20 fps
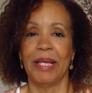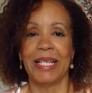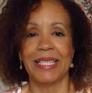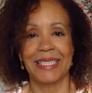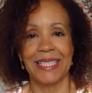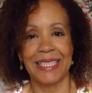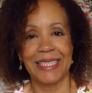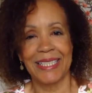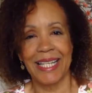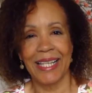
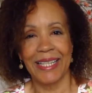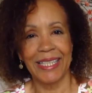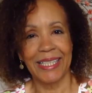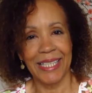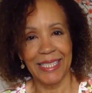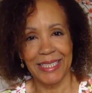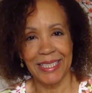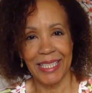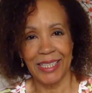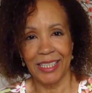as I, I think
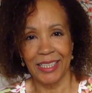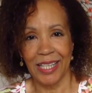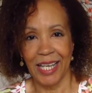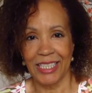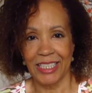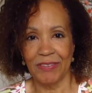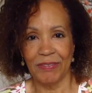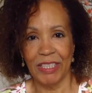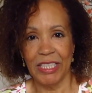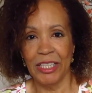I said in the
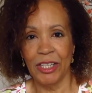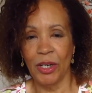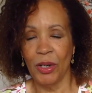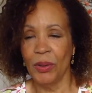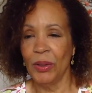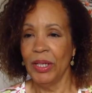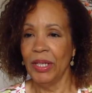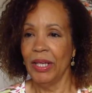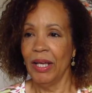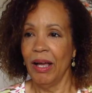last
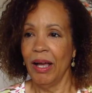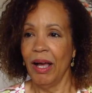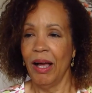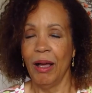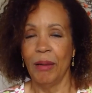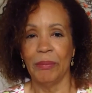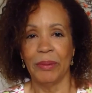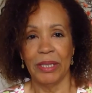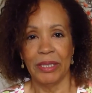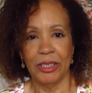video,
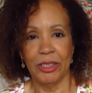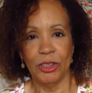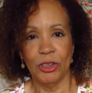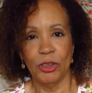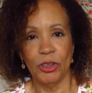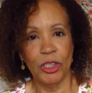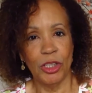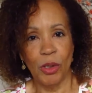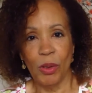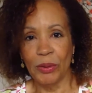um,
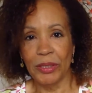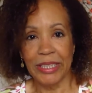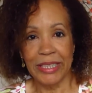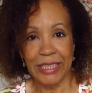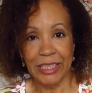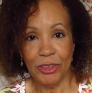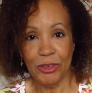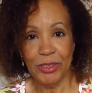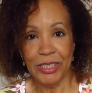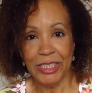you, the only
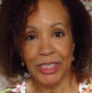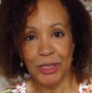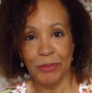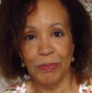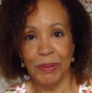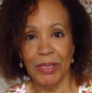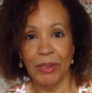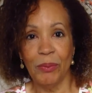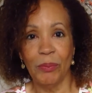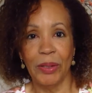thing you need to
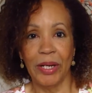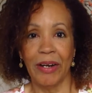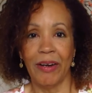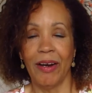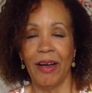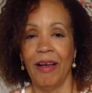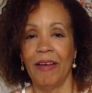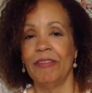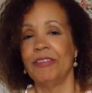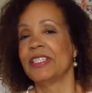be
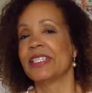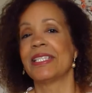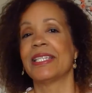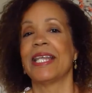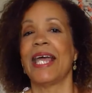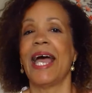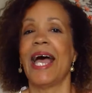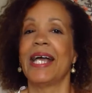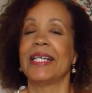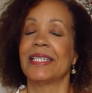aware of is
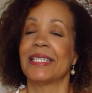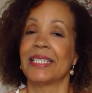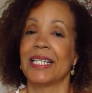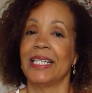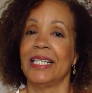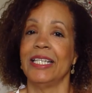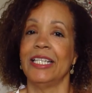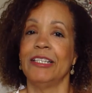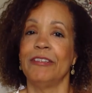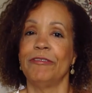that
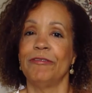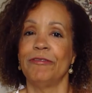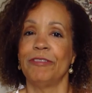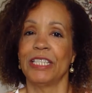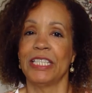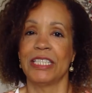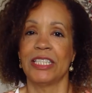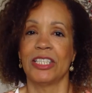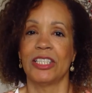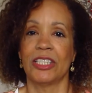if
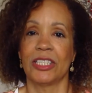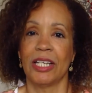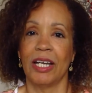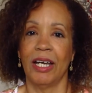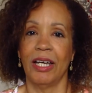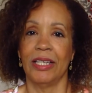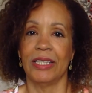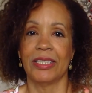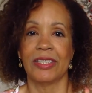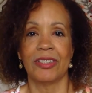it
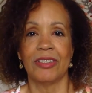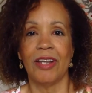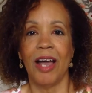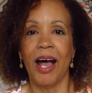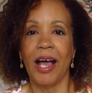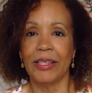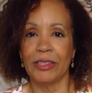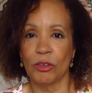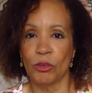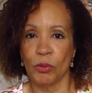uh, is
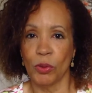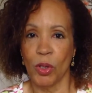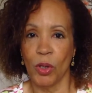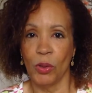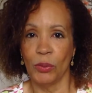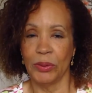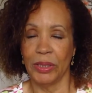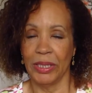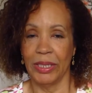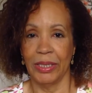not
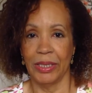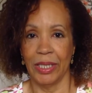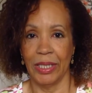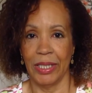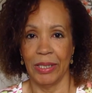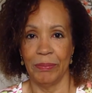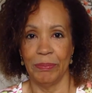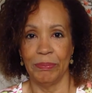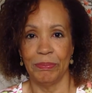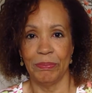grown in
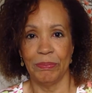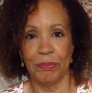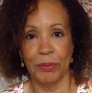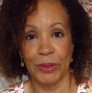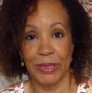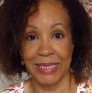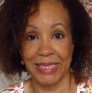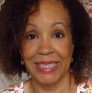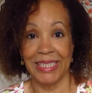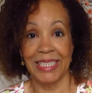a
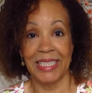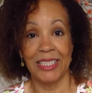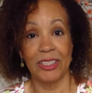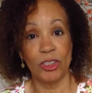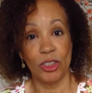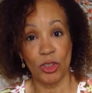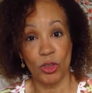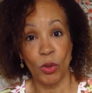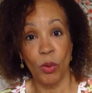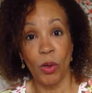pristine
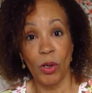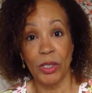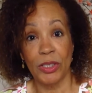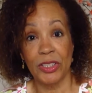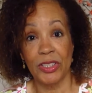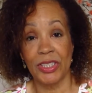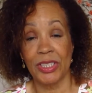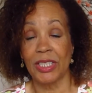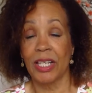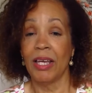
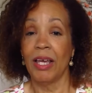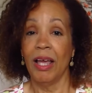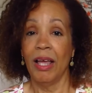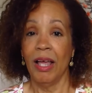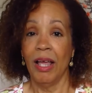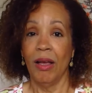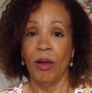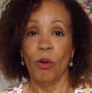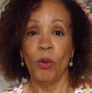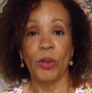source,
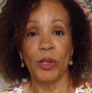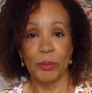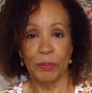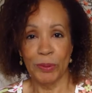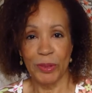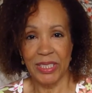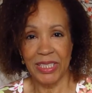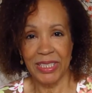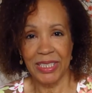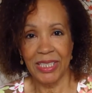or a
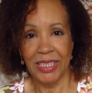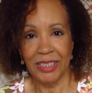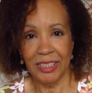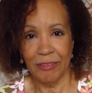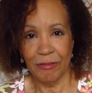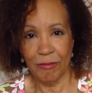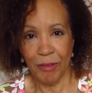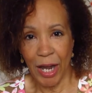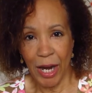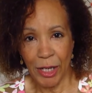pristine
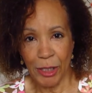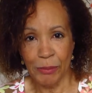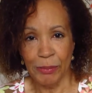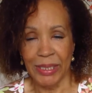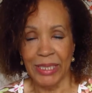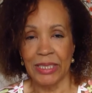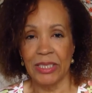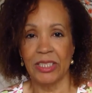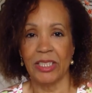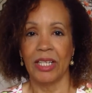
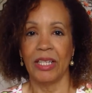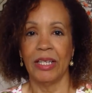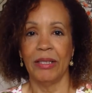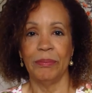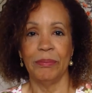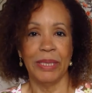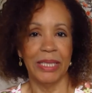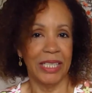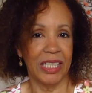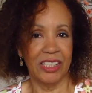environment,
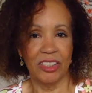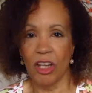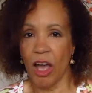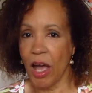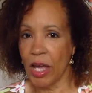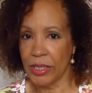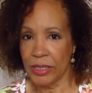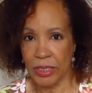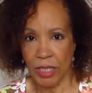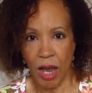meaning
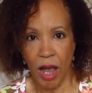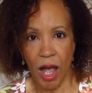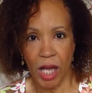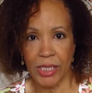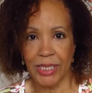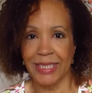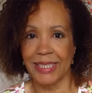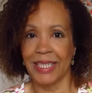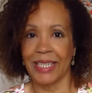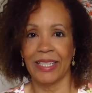
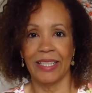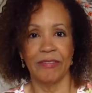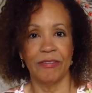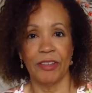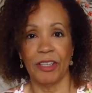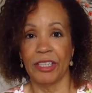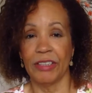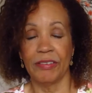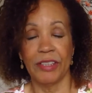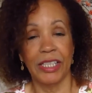non-toxic and
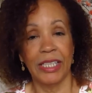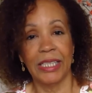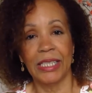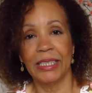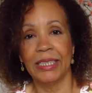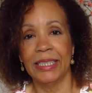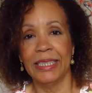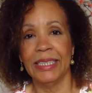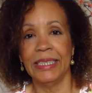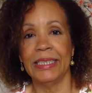very, very
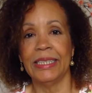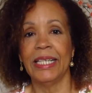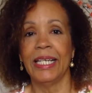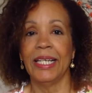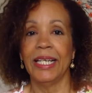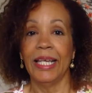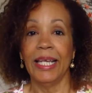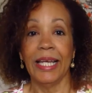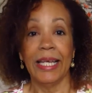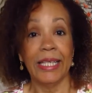clean,
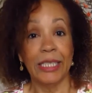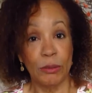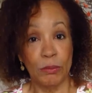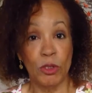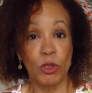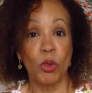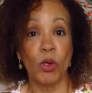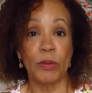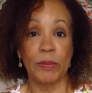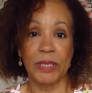it
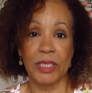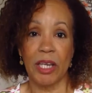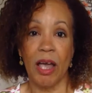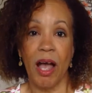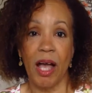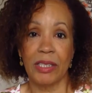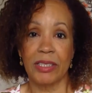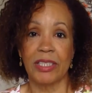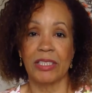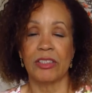absorbs
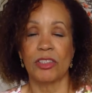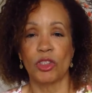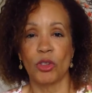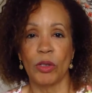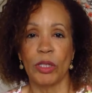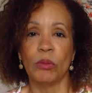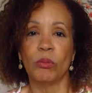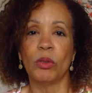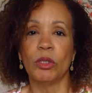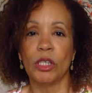toxins. So
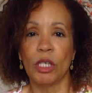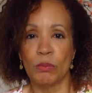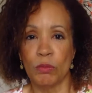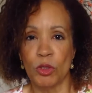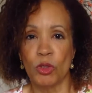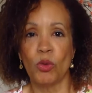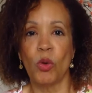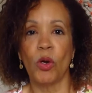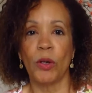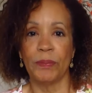it will
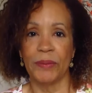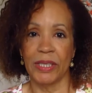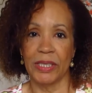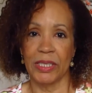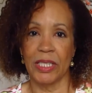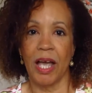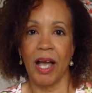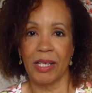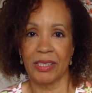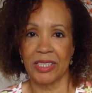absorb the
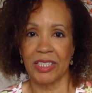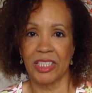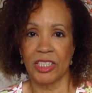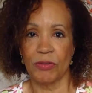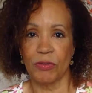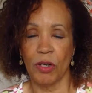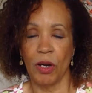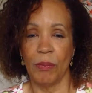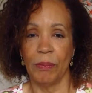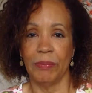toxins
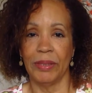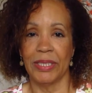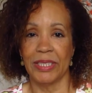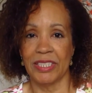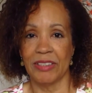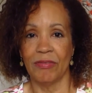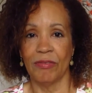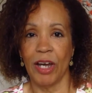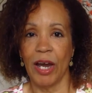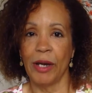from its
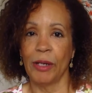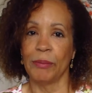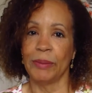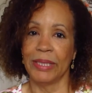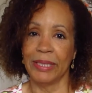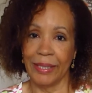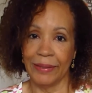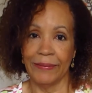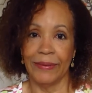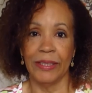
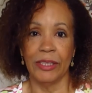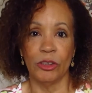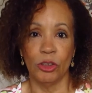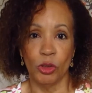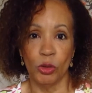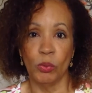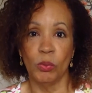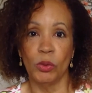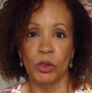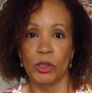environment, and then
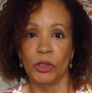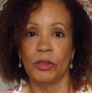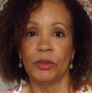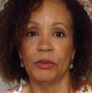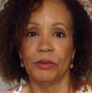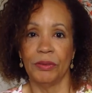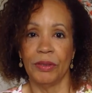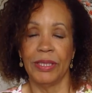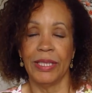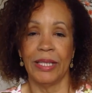you will
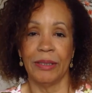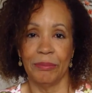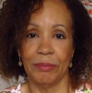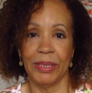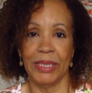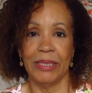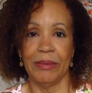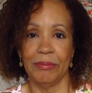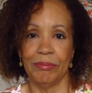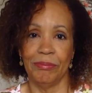then
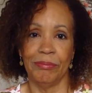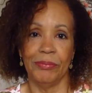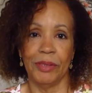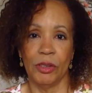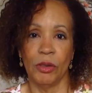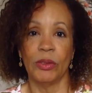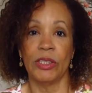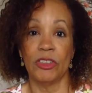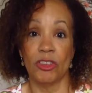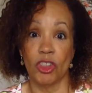be, you
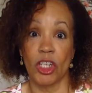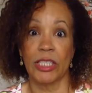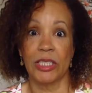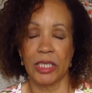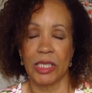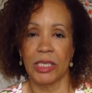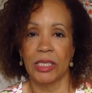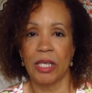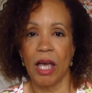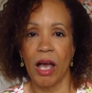know,
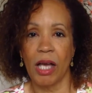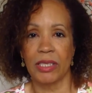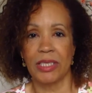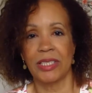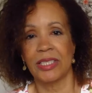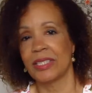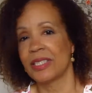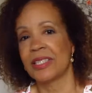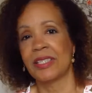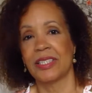ingesting
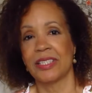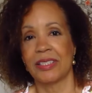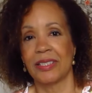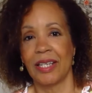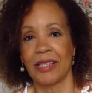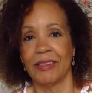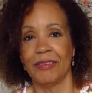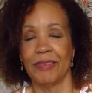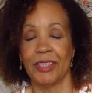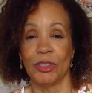toxins
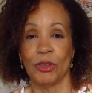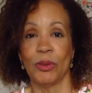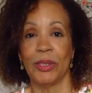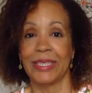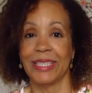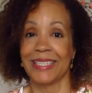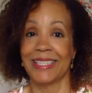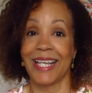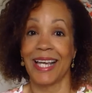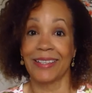instead of, and doing
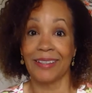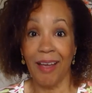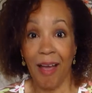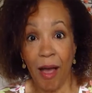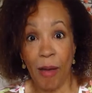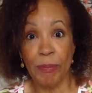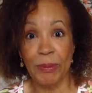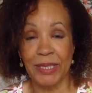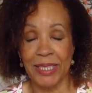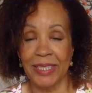the exact
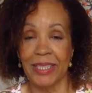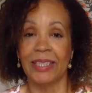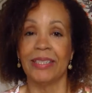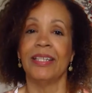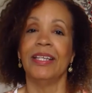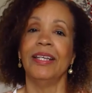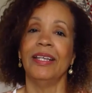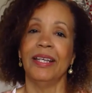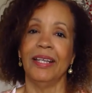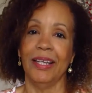opposite
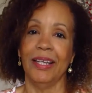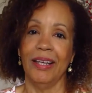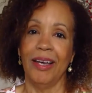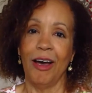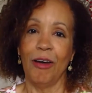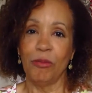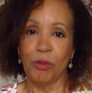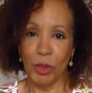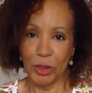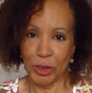
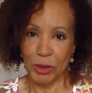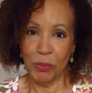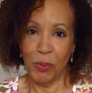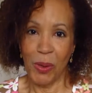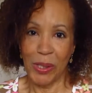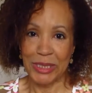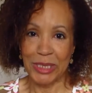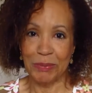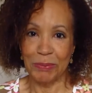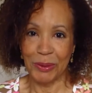of what you
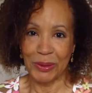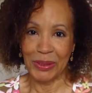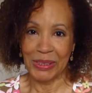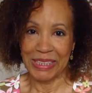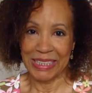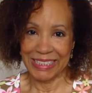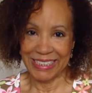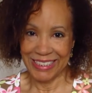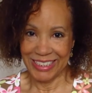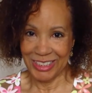want
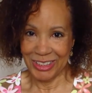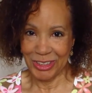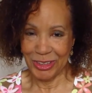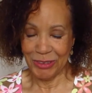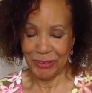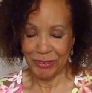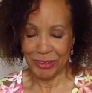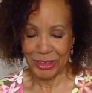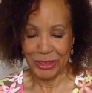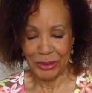spirulina to
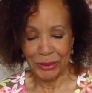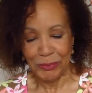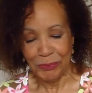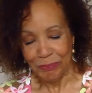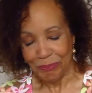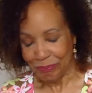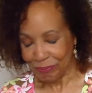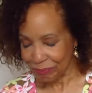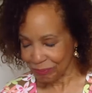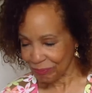do for you.
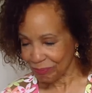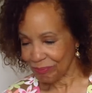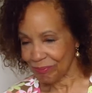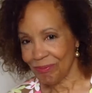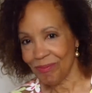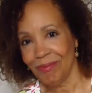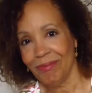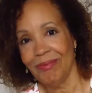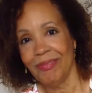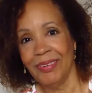
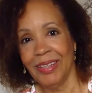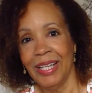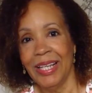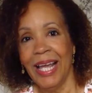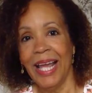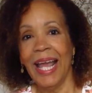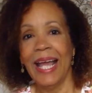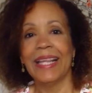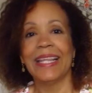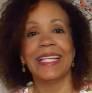
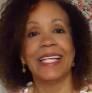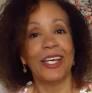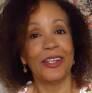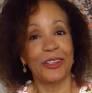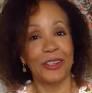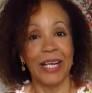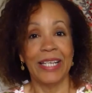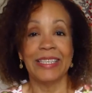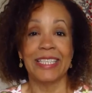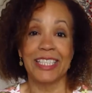The
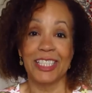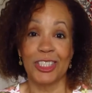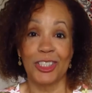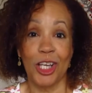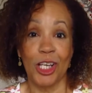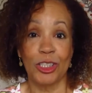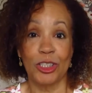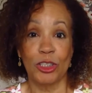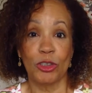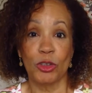other, and this is
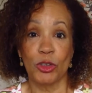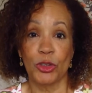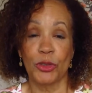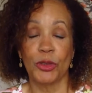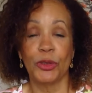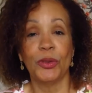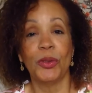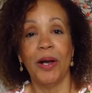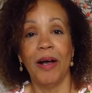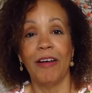also
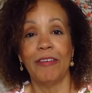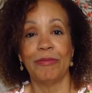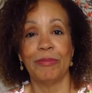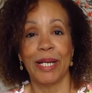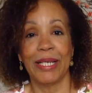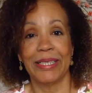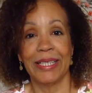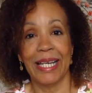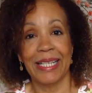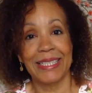true of
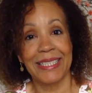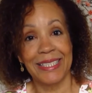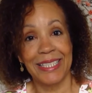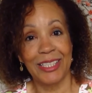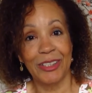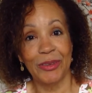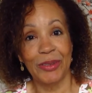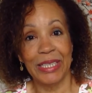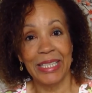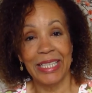my next
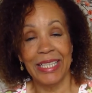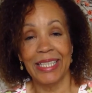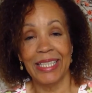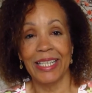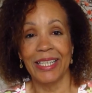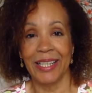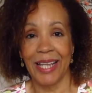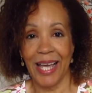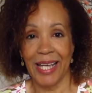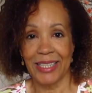ingredient,
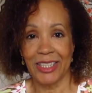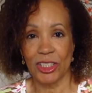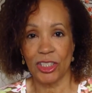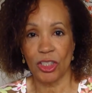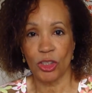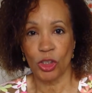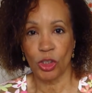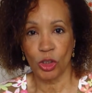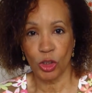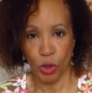and that's
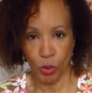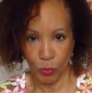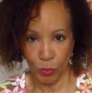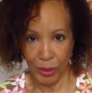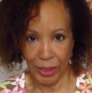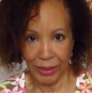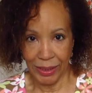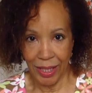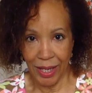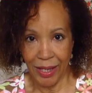
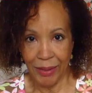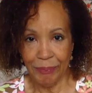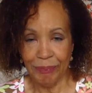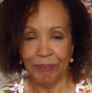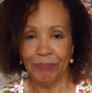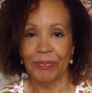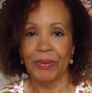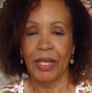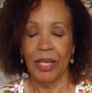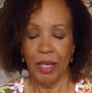chlorella,
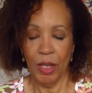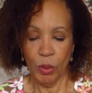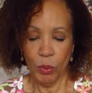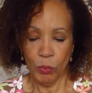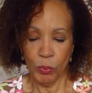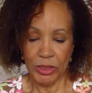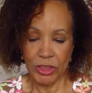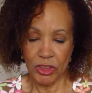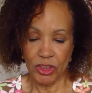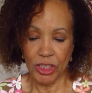
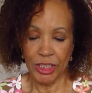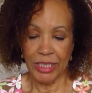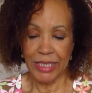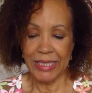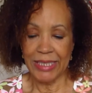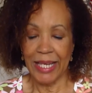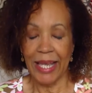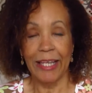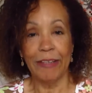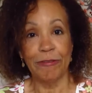which
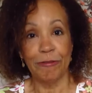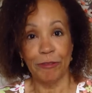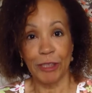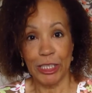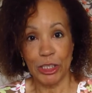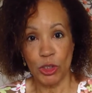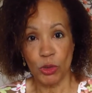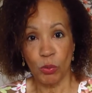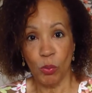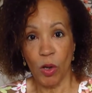is a
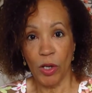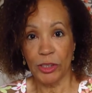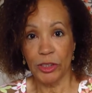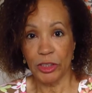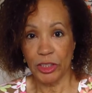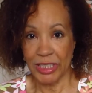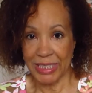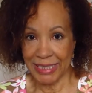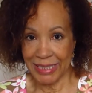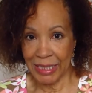
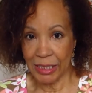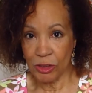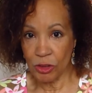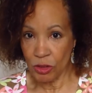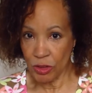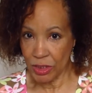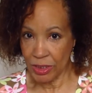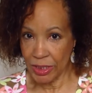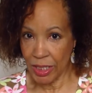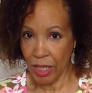freshwater
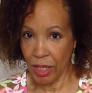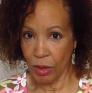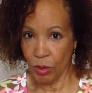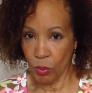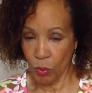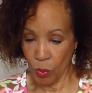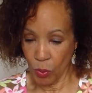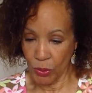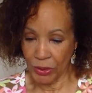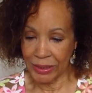single
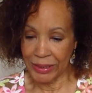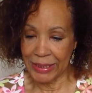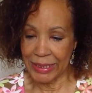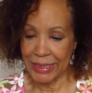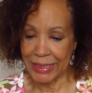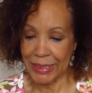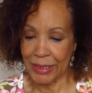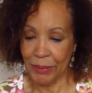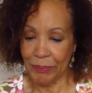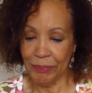cell
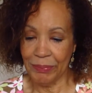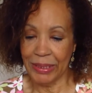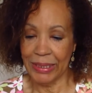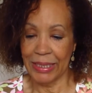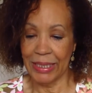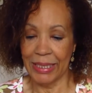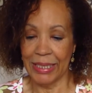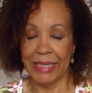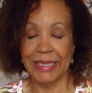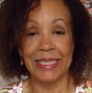organism.
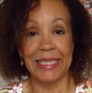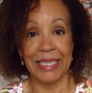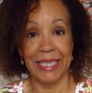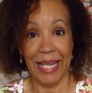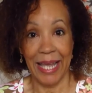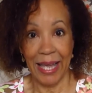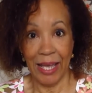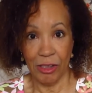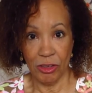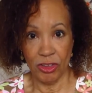It's
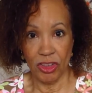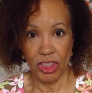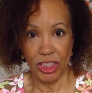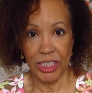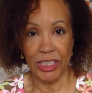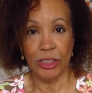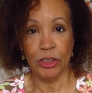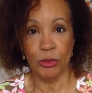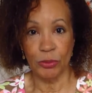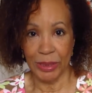an
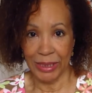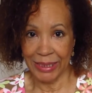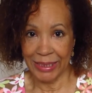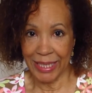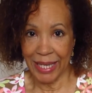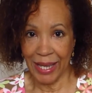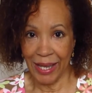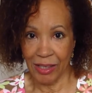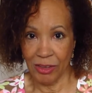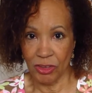algae, a green
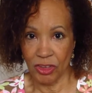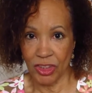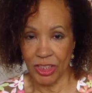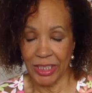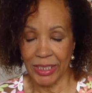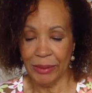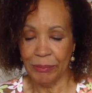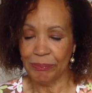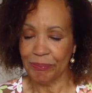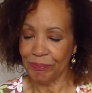
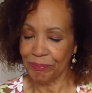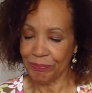algae,